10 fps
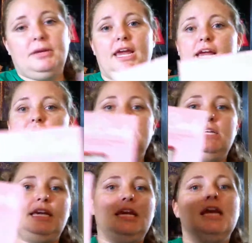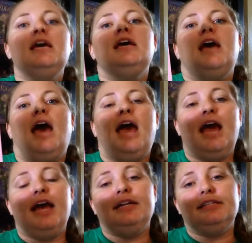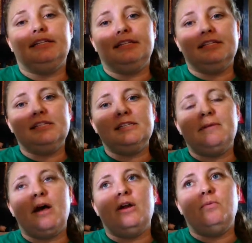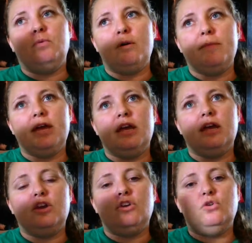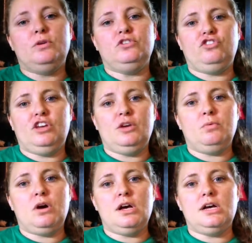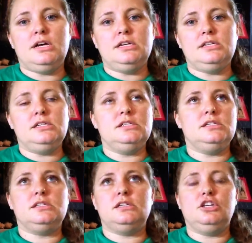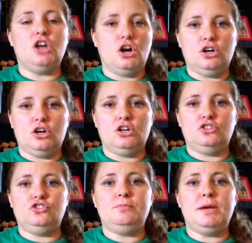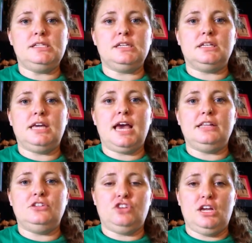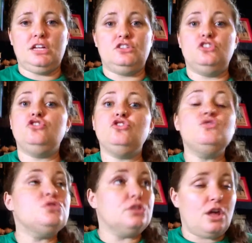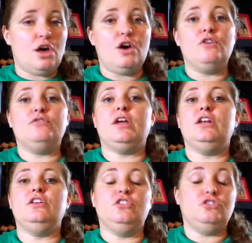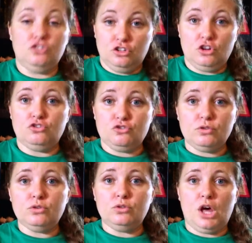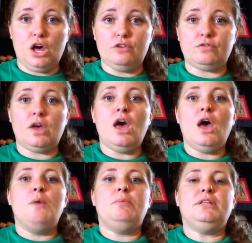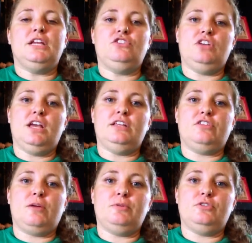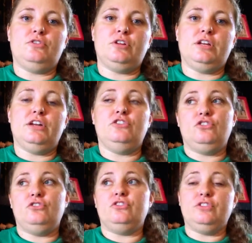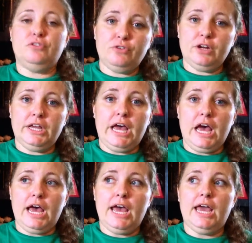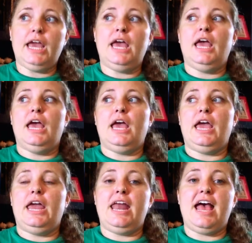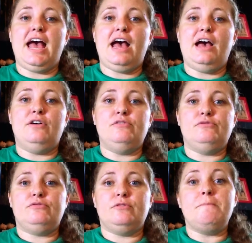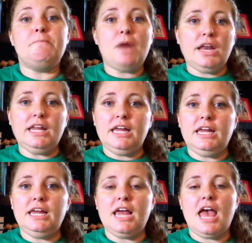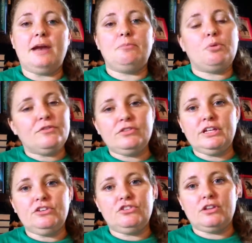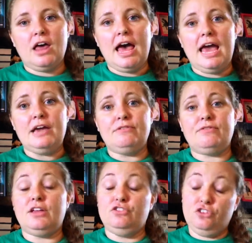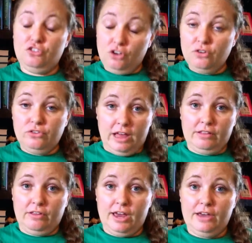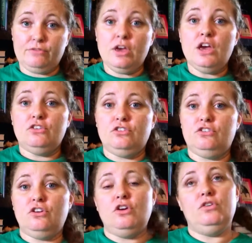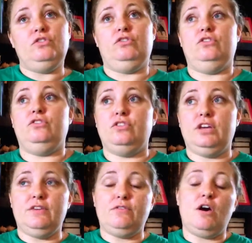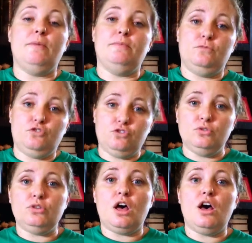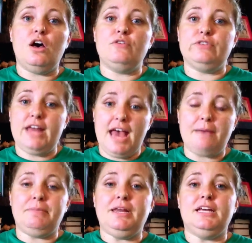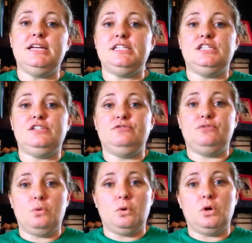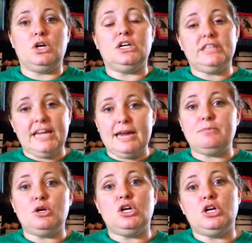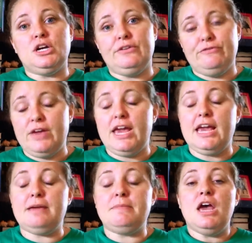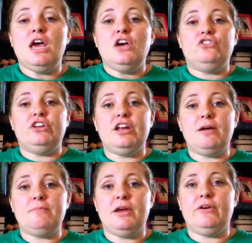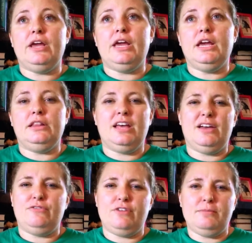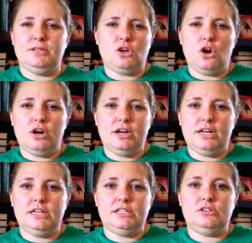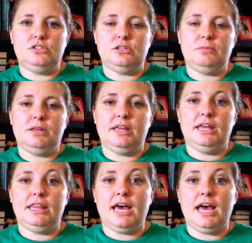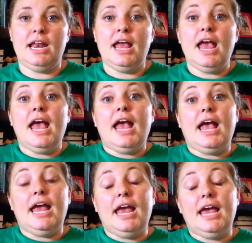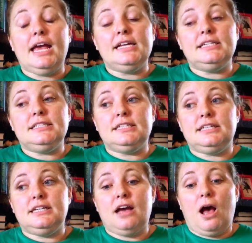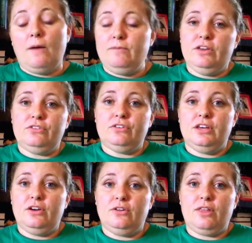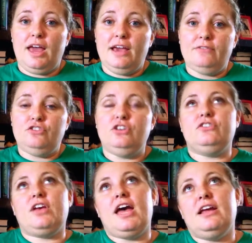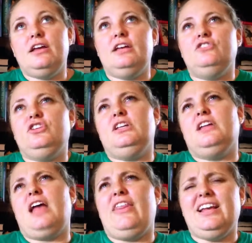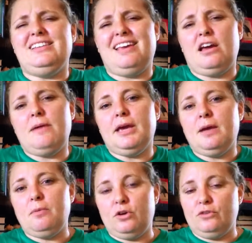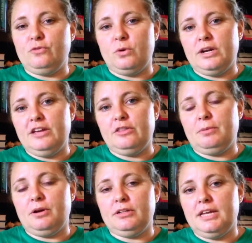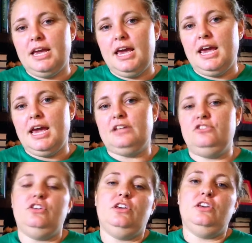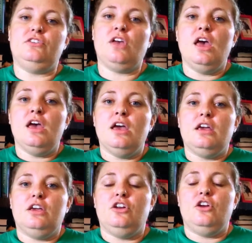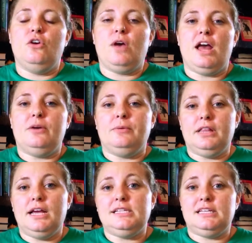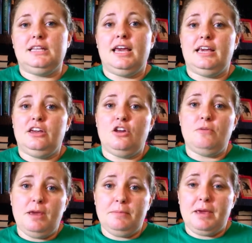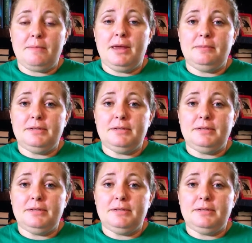Candy. And this is about a woman who, when she was younger, she basically had the chance to choose love and, you know, true love. But then she had this opportunity to choose a different guy and have money and a privileged life. And she chose that life. She chose to give up true love and happiness for glamour and fame. She ended up marrying like a famous artist or something like that. And obviously, her life, she's kind of, I think it's like coming up on her 40th birthday, and she's, you know, kind of realizing, like, you know, maybe I made a